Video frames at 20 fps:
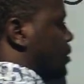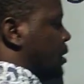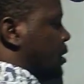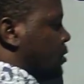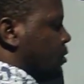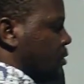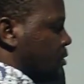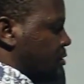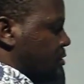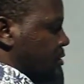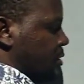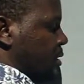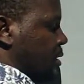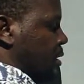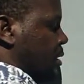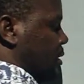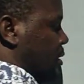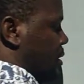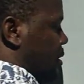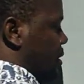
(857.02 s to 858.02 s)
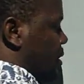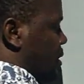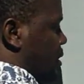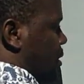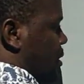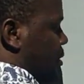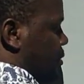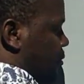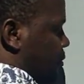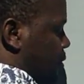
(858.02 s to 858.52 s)
You can just say
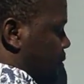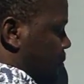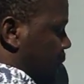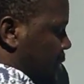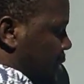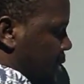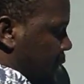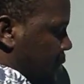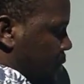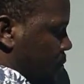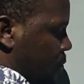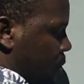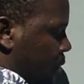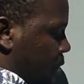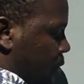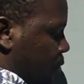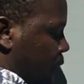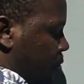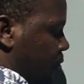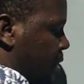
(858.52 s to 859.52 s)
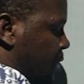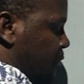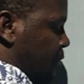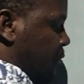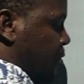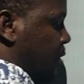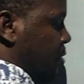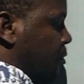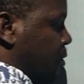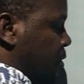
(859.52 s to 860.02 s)
from here 105
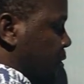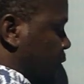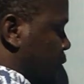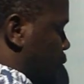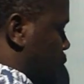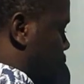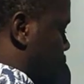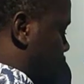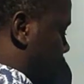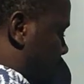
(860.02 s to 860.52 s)
over 42,